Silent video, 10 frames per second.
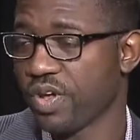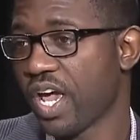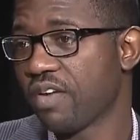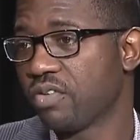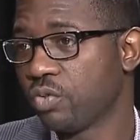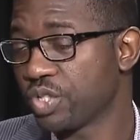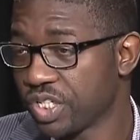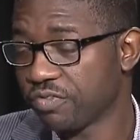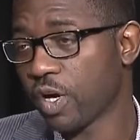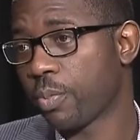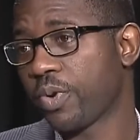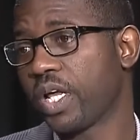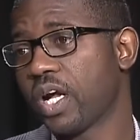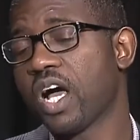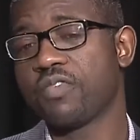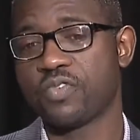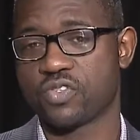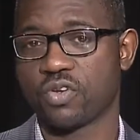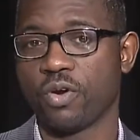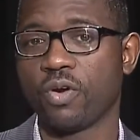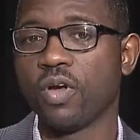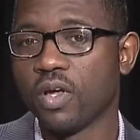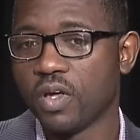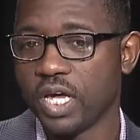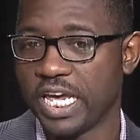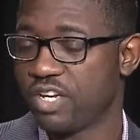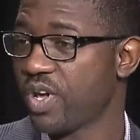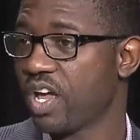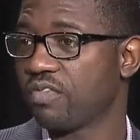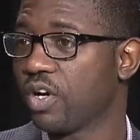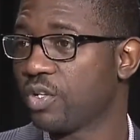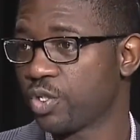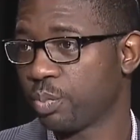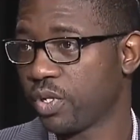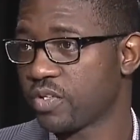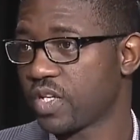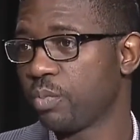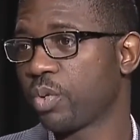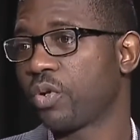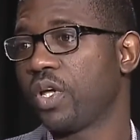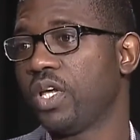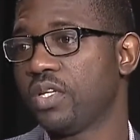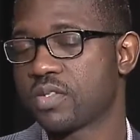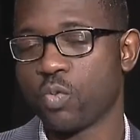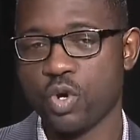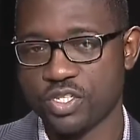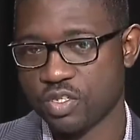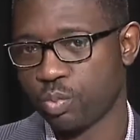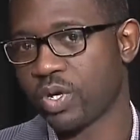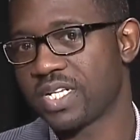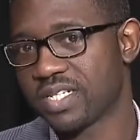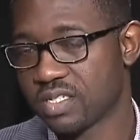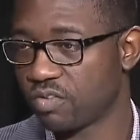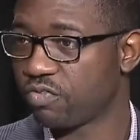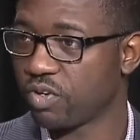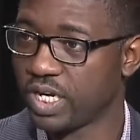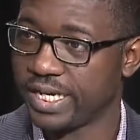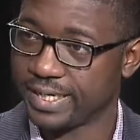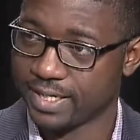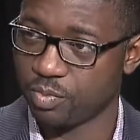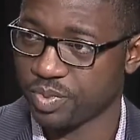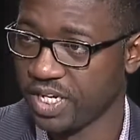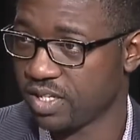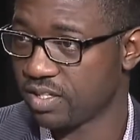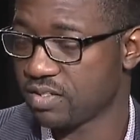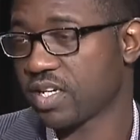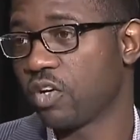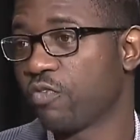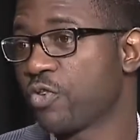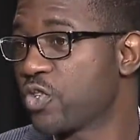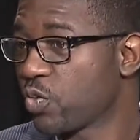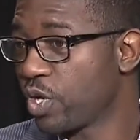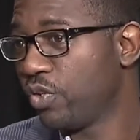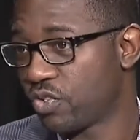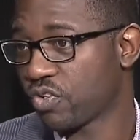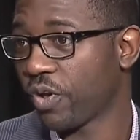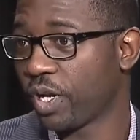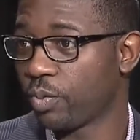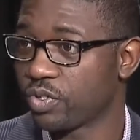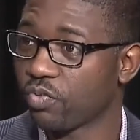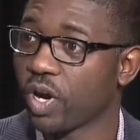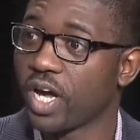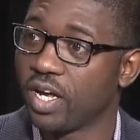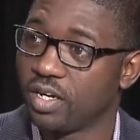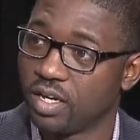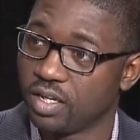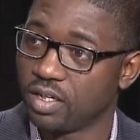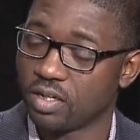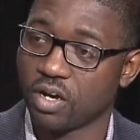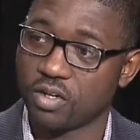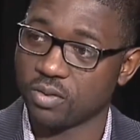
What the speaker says: You have a new chief operating officer, and you have 100+ employees. What's the process of running a company at this scale versus when you started with Ryan and Carl?